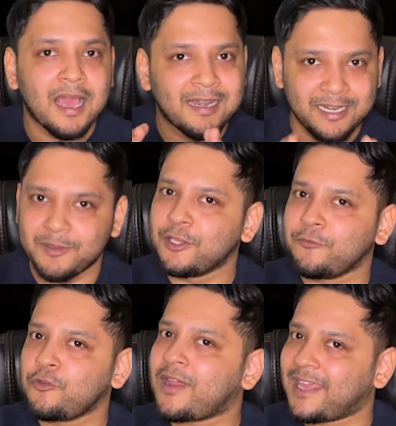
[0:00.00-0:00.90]
Let me give
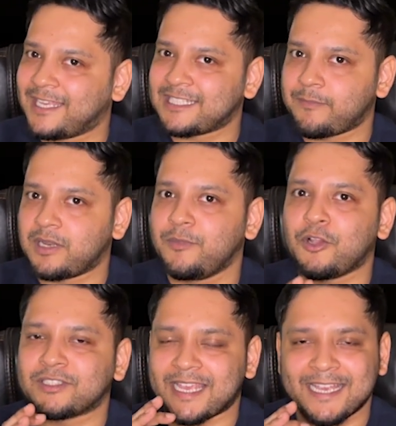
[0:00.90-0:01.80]
you an example,
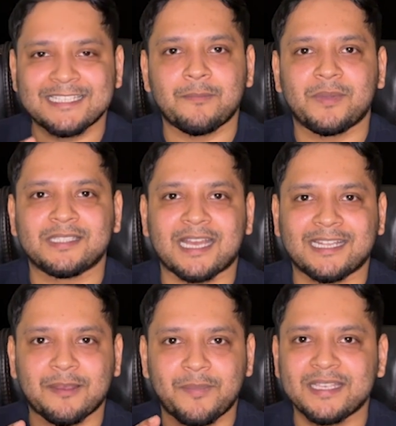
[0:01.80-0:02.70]
because examples are
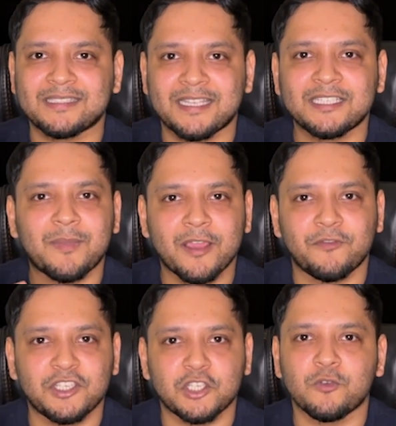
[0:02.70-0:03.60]
the best things by
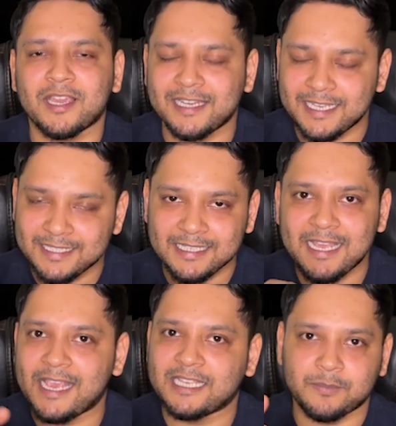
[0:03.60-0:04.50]
which you can easily
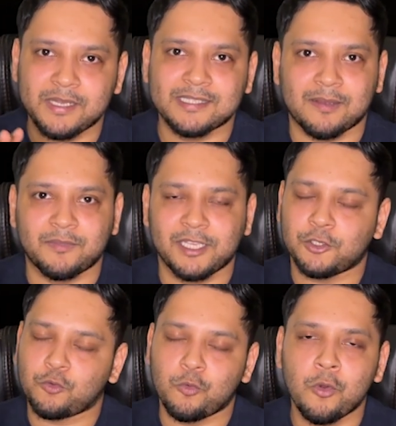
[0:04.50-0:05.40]
explain something
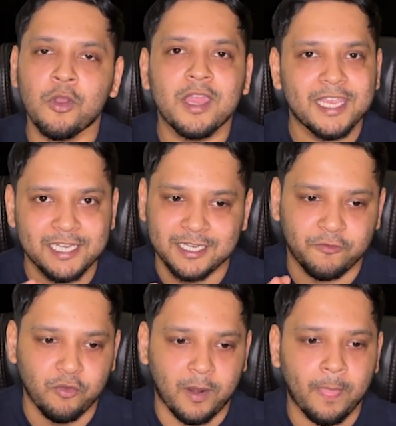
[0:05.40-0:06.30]
to
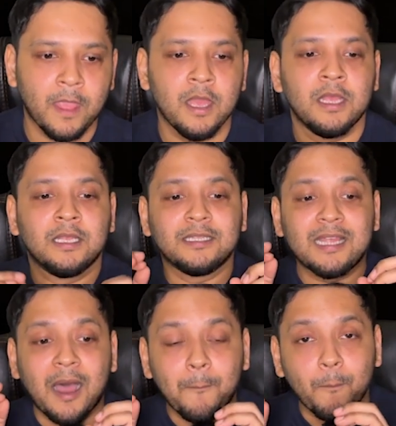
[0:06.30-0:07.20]
interviewer.
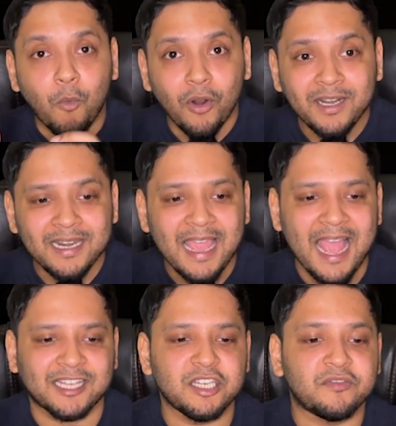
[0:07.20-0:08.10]
The model
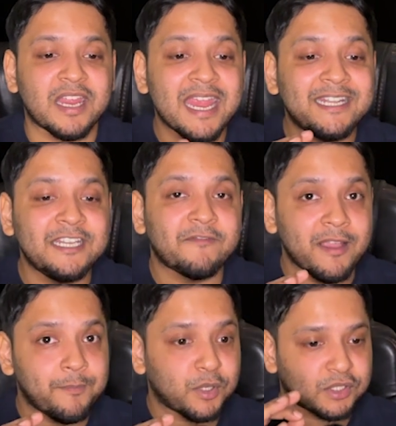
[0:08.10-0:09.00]
achieved
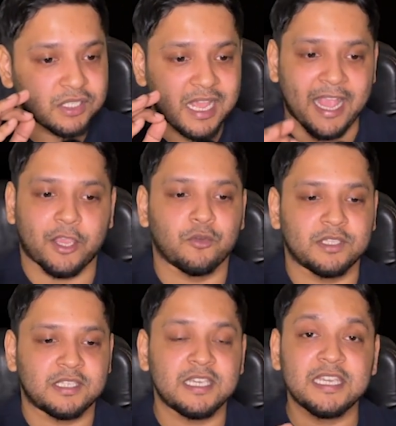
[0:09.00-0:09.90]
85%
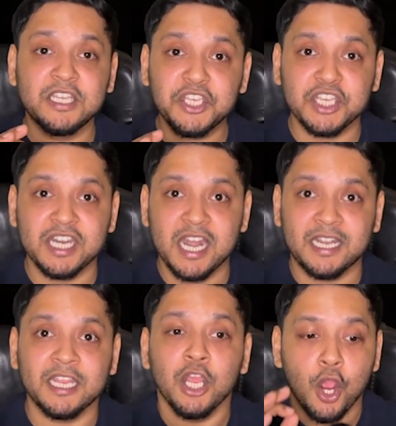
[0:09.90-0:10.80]
accuracy in
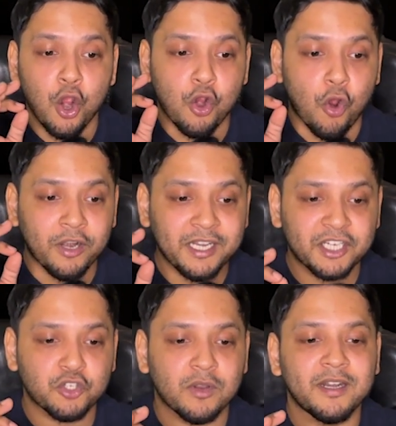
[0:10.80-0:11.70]
generating
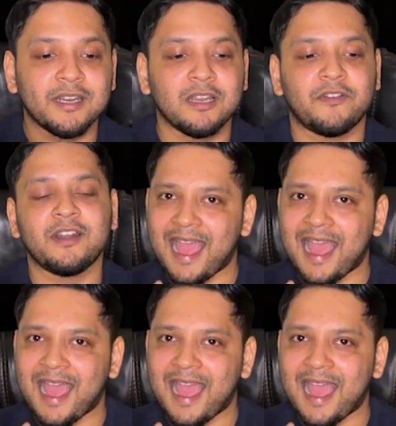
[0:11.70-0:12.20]
contextually relevant.